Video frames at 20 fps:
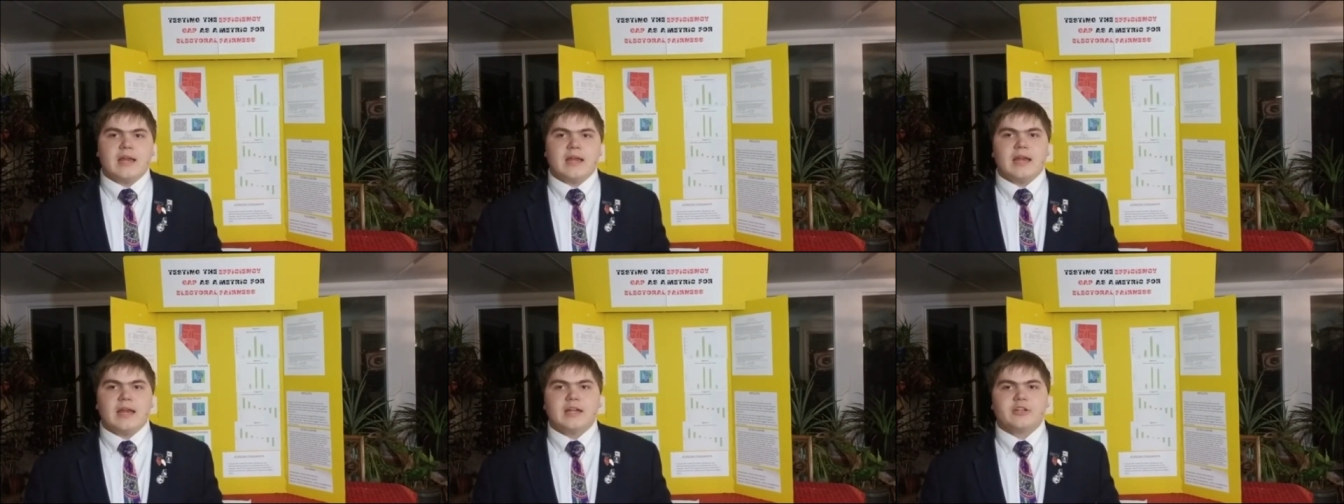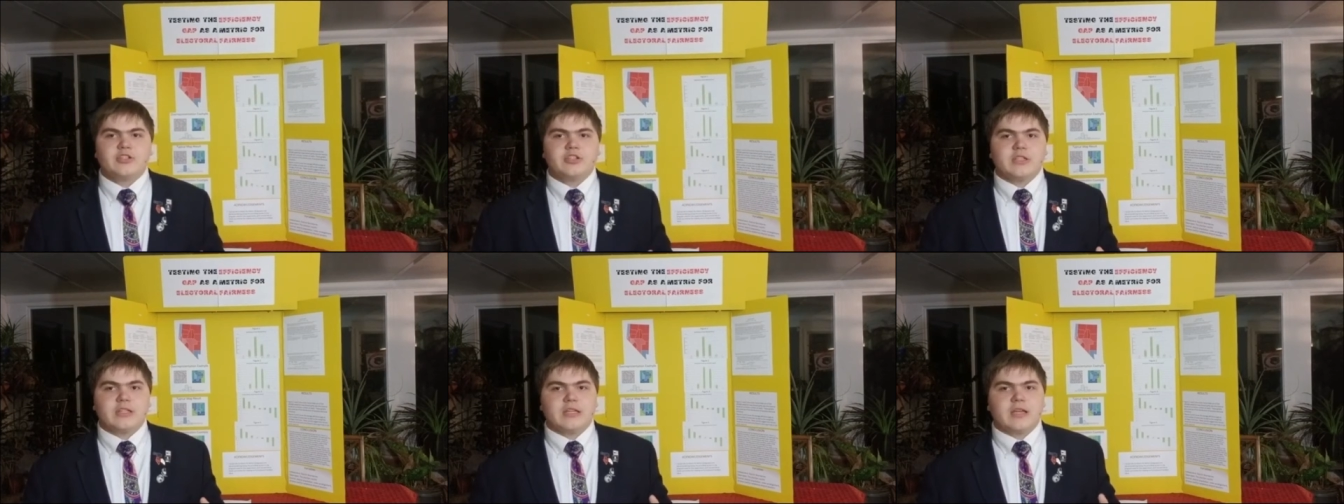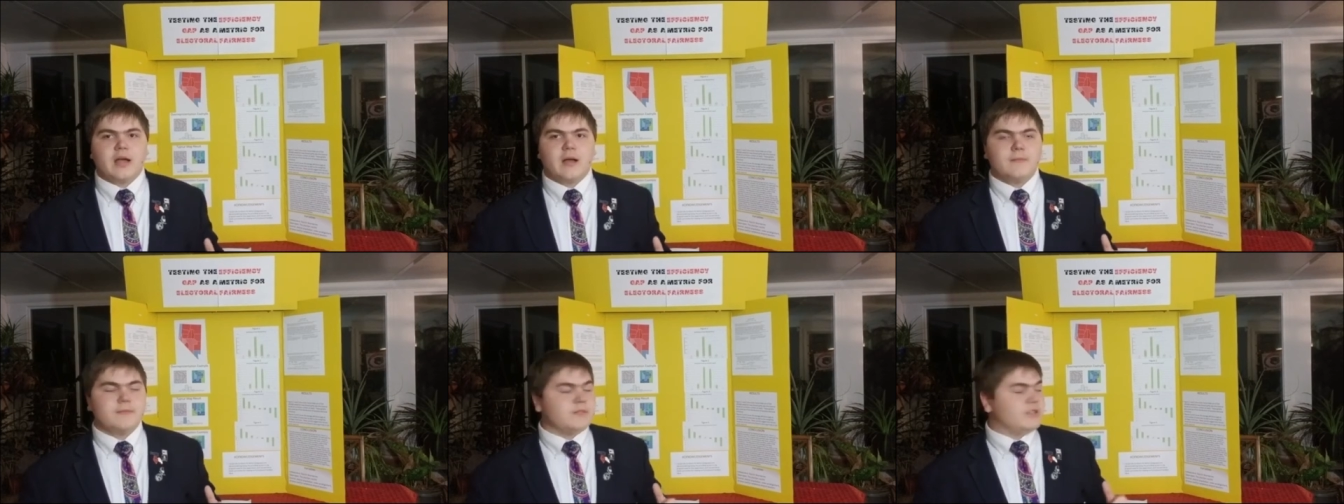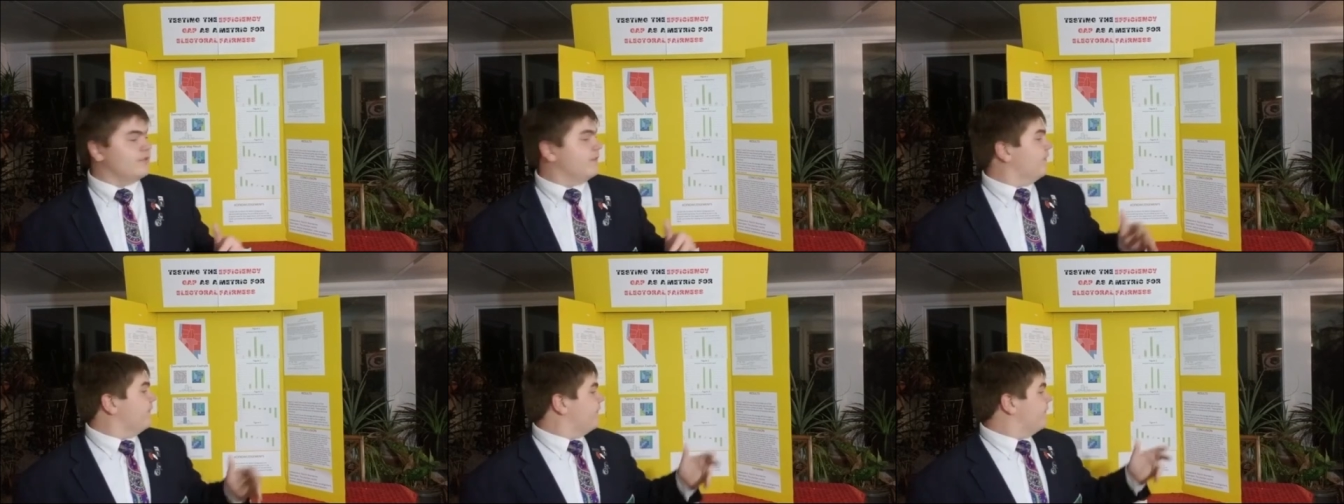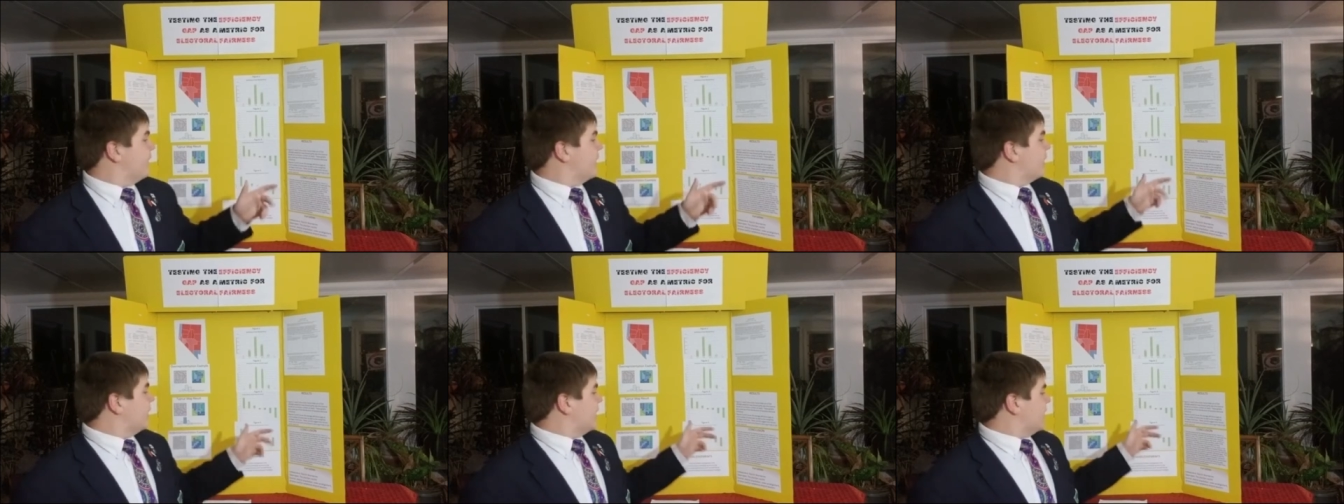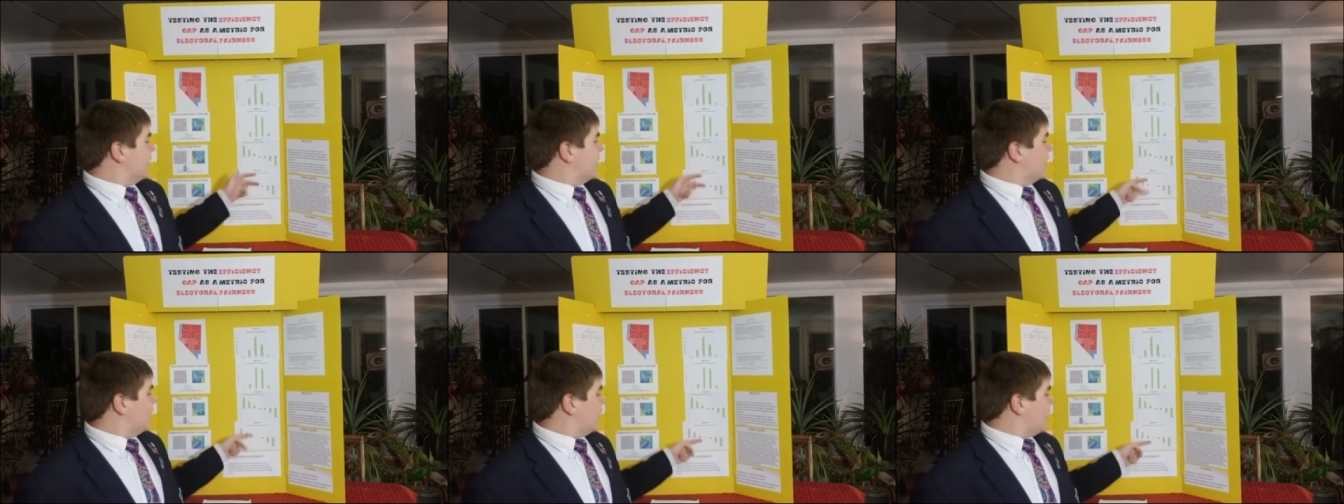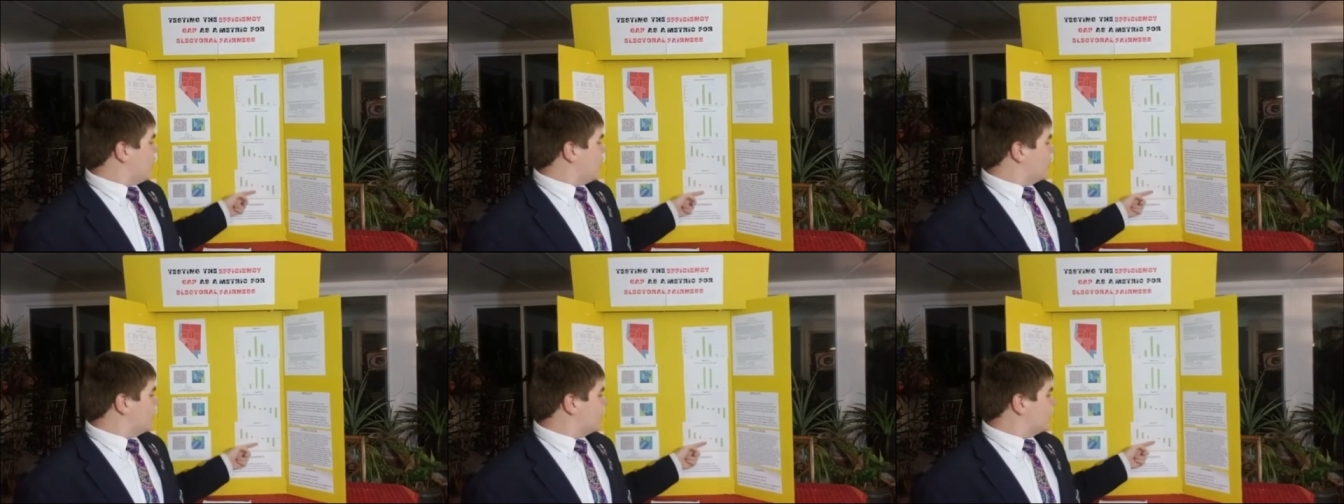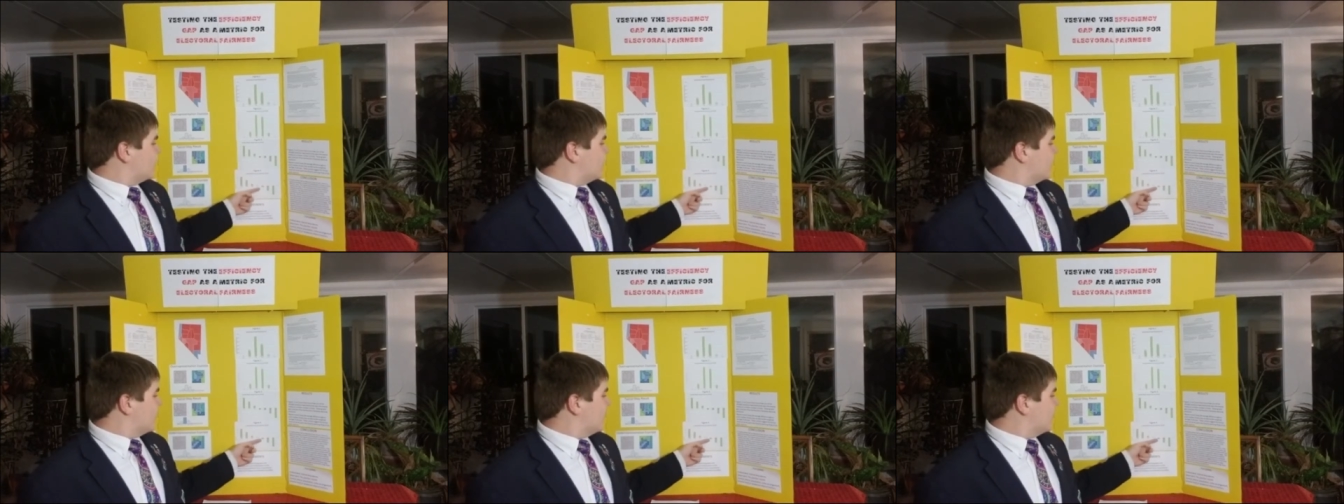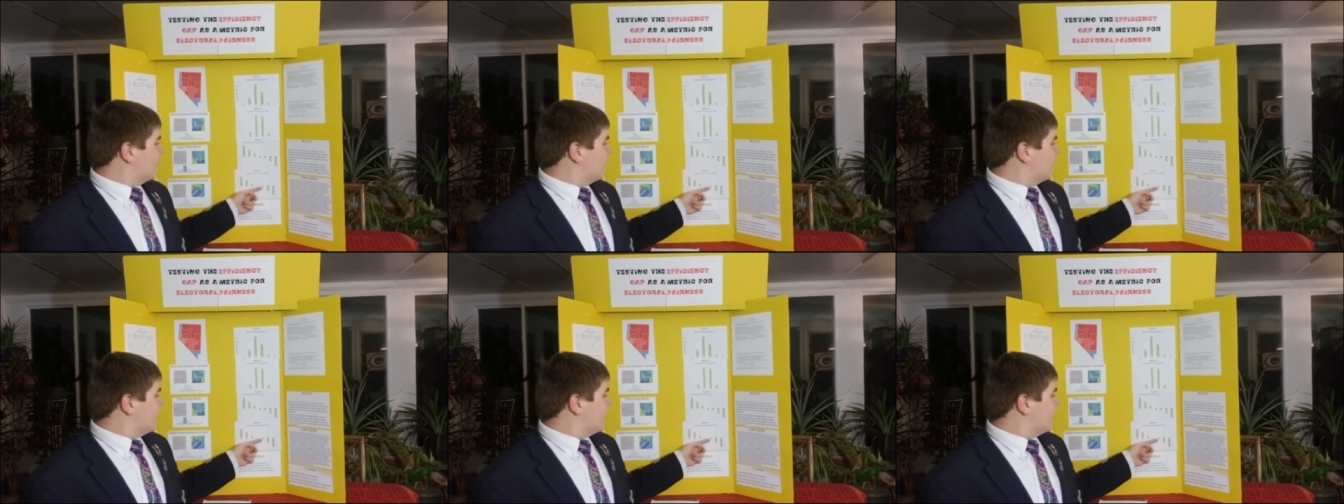it actually comes very close